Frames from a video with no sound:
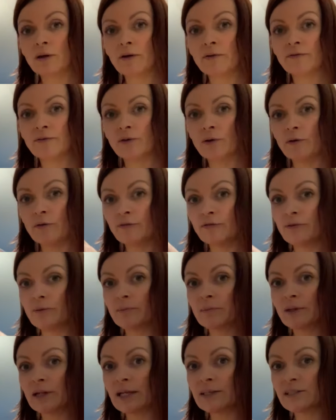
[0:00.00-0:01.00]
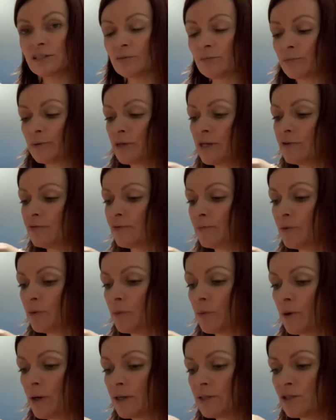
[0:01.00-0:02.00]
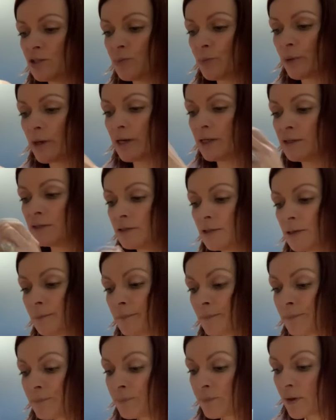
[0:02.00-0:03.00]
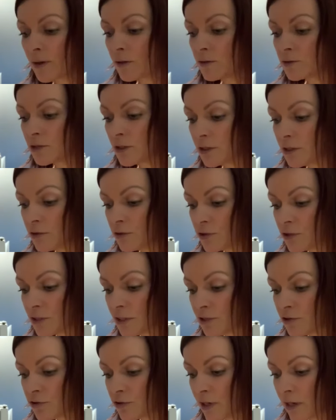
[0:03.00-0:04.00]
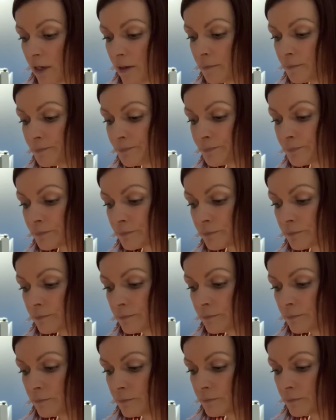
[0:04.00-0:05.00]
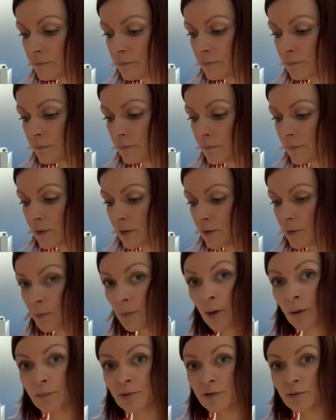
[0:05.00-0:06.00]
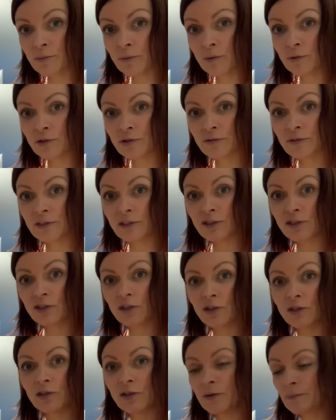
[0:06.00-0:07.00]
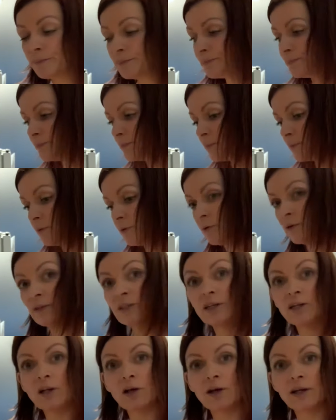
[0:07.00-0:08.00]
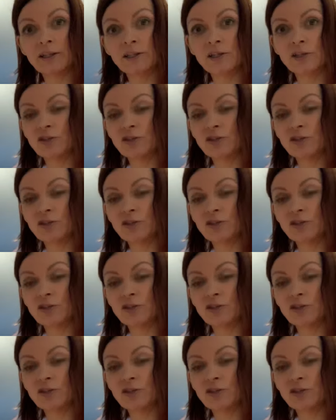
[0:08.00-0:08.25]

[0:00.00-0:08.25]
I've got from Glastonbury, from the White Springs. So you just literally pop some water in the jar or in your